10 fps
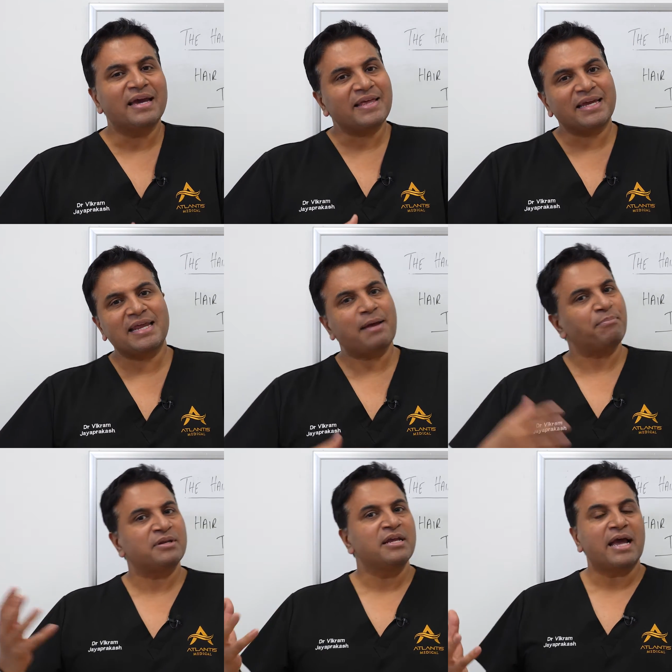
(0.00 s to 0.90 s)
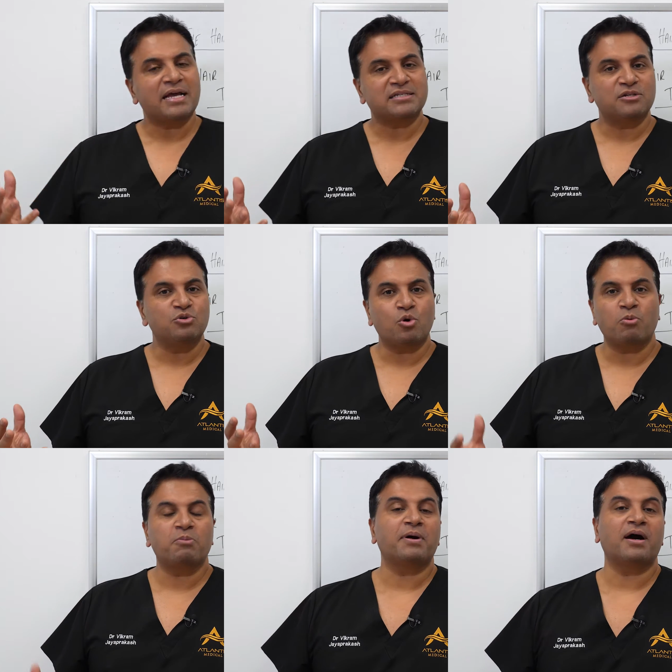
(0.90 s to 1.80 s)
And that can happen as a
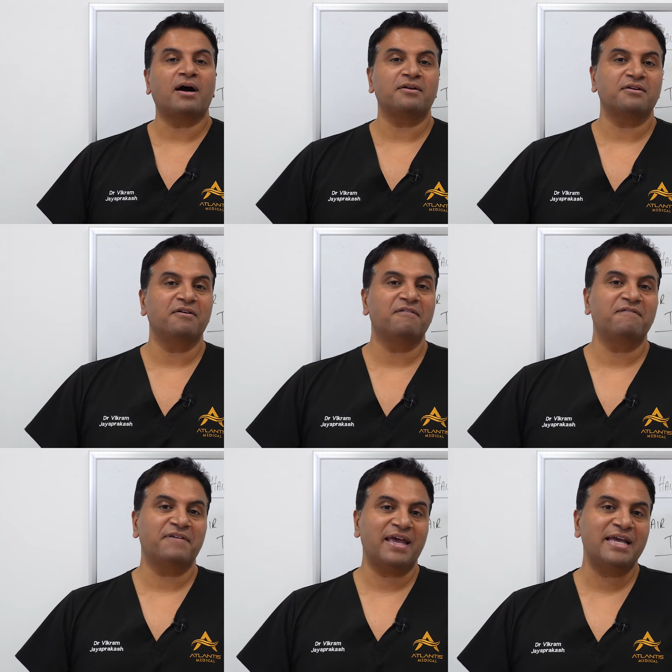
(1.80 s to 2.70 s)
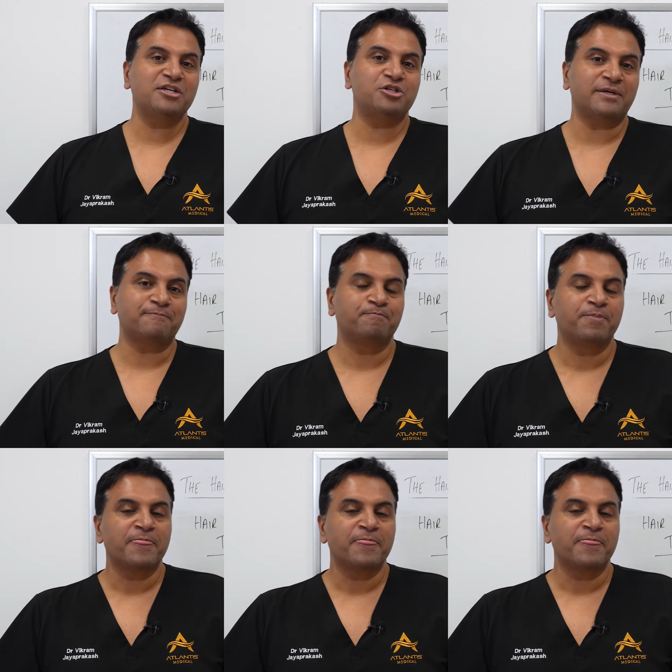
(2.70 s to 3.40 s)
normal part of aging.